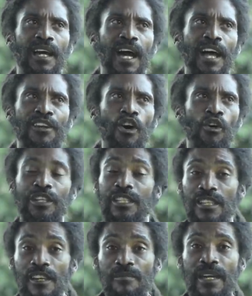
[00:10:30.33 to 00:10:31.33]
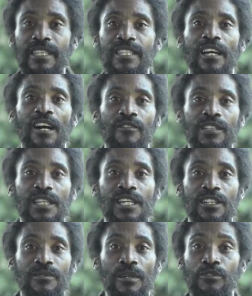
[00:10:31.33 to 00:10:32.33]
And now he's there making a
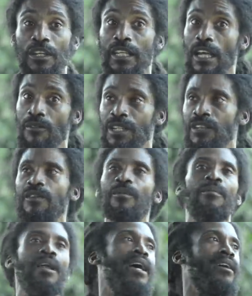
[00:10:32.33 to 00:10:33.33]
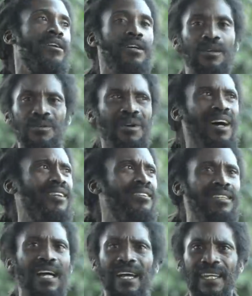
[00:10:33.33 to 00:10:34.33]
conversation, so I'm trying to get rid of him. I'm like, why are you,
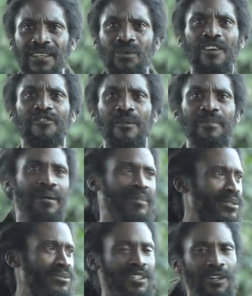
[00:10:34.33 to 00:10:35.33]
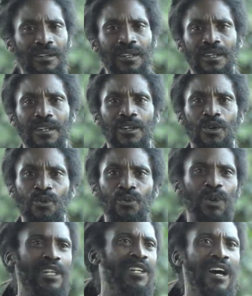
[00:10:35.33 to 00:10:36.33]
guy? Get away from me. I mean, you know,
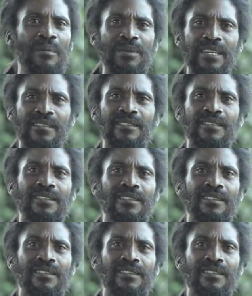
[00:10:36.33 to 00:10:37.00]
well, you know what I mean?